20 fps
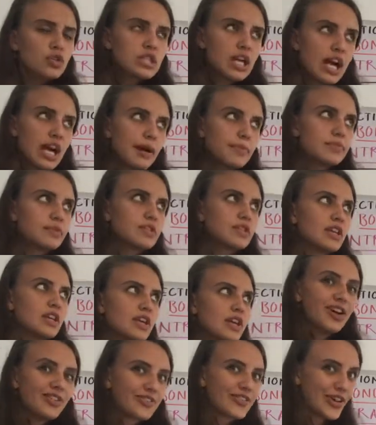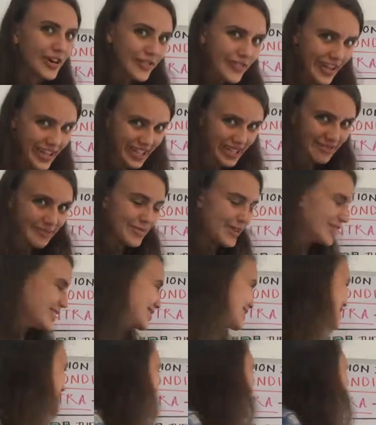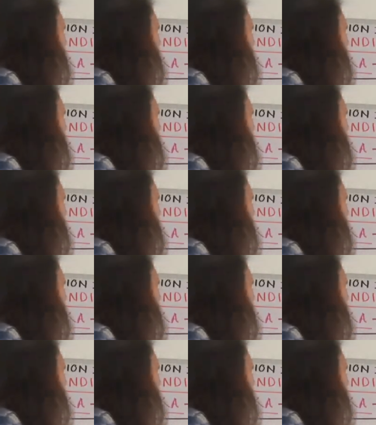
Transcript: types of covalent bonds.